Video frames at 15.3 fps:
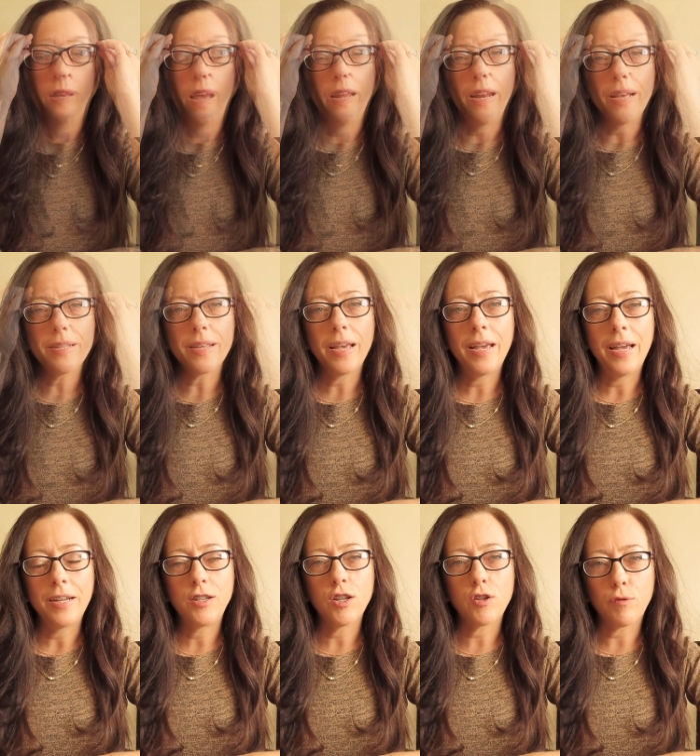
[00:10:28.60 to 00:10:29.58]
And as I
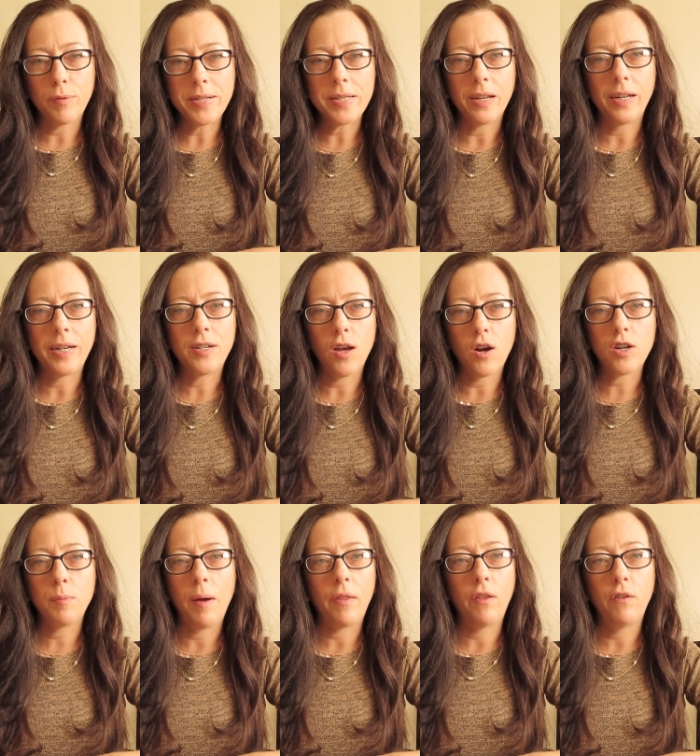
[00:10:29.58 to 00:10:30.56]
had just recently talked
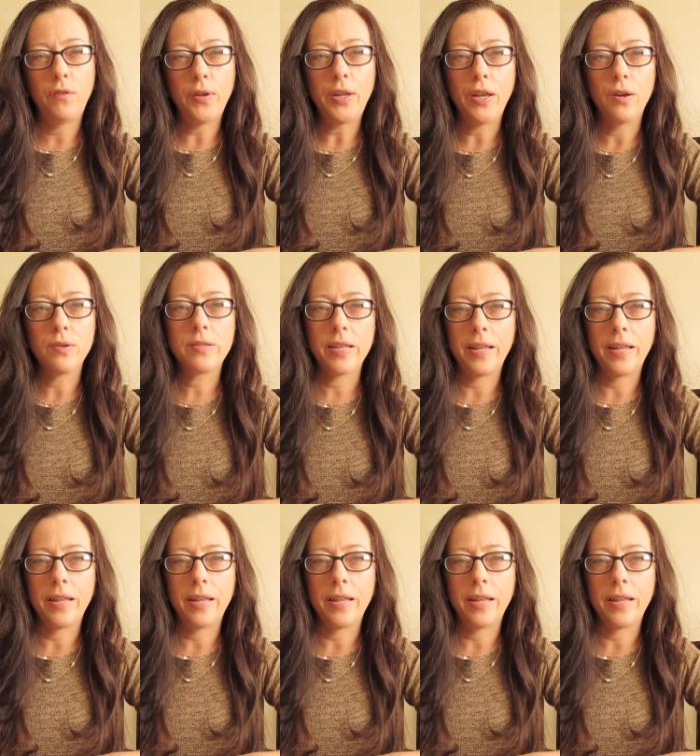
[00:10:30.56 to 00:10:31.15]
about the videos